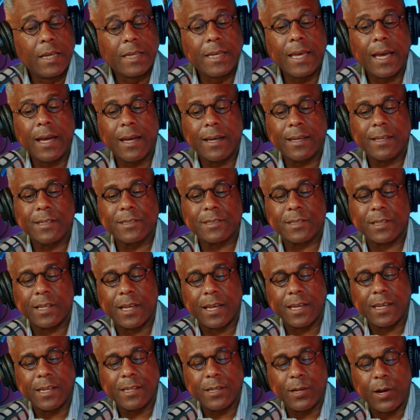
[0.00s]
Yeah, it's,
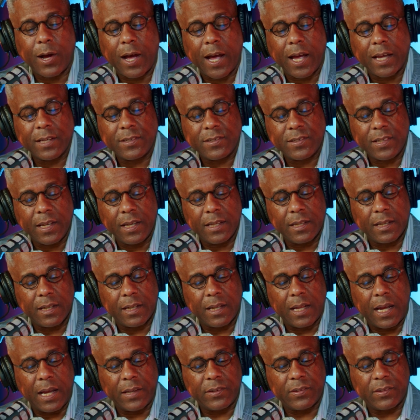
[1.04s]
you know, I say that
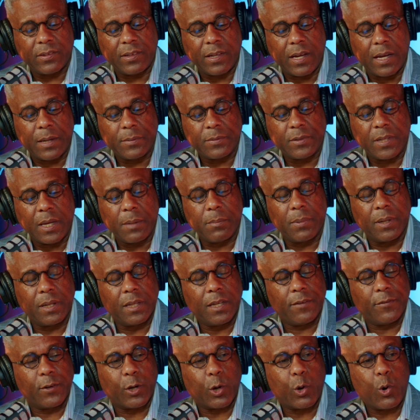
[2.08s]
lots of times they
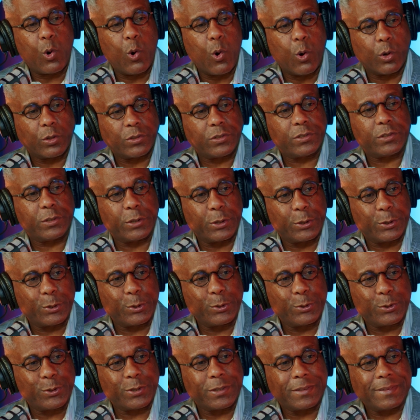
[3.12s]
believe in a
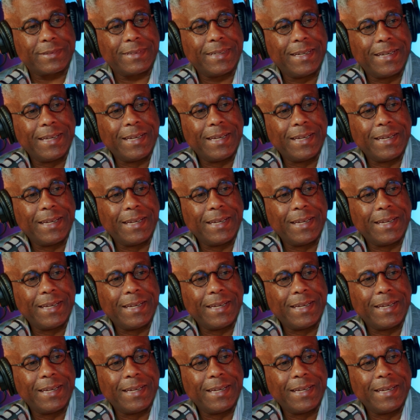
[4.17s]
court-stitution.